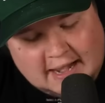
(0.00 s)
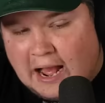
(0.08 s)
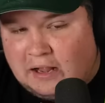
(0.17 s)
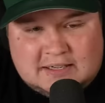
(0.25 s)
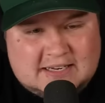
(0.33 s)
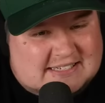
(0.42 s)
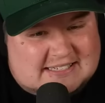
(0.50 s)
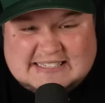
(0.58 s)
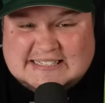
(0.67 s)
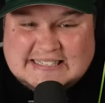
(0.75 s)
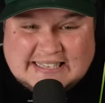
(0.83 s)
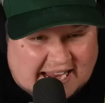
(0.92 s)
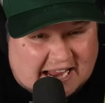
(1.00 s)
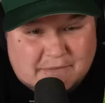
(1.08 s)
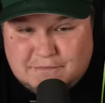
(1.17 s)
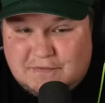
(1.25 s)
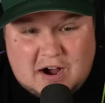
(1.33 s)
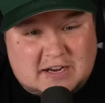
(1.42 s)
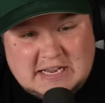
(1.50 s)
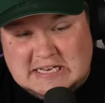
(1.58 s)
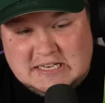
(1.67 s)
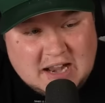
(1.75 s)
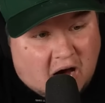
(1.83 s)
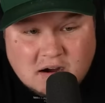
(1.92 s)
Allen is a slam fucking
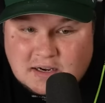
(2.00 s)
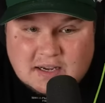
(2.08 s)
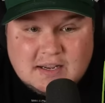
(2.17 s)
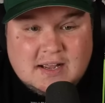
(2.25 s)
dunk.